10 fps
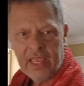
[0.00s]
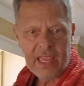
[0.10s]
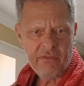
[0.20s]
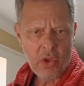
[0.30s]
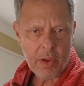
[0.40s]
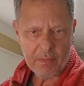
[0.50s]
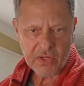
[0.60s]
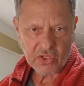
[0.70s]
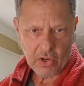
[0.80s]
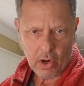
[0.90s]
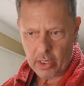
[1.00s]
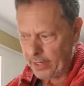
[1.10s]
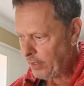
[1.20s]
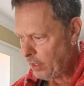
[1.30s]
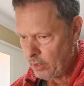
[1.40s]
Even though I minced
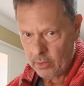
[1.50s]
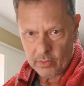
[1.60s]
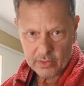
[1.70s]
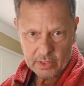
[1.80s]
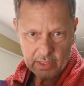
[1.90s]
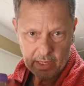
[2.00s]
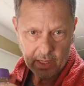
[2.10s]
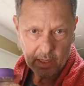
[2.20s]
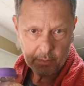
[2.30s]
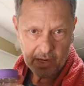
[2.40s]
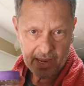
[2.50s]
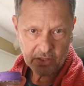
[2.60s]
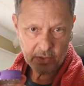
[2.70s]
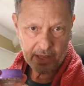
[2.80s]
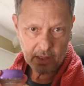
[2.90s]
garlic, which I did, I'm going to
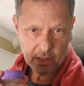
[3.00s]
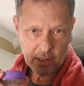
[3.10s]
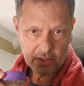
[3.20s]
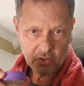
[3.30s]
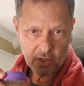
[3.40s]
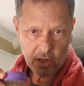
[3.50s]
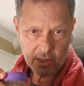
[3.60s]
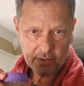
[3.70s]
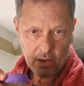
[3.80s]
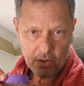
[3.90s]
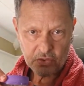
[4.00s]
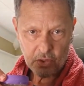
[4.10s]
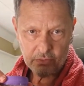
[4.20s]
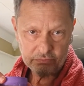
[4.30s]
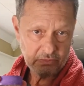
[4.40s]
actually add a little extra garlic.
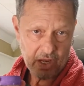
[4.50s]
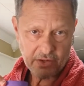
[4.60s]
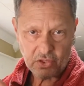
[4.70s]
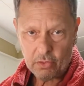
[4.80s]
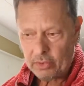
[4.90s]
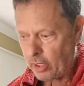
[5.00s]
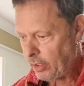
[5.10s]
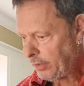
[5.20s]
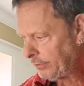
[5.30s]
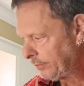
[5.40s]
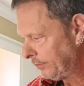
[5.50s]
Also, Costco, Kirkland.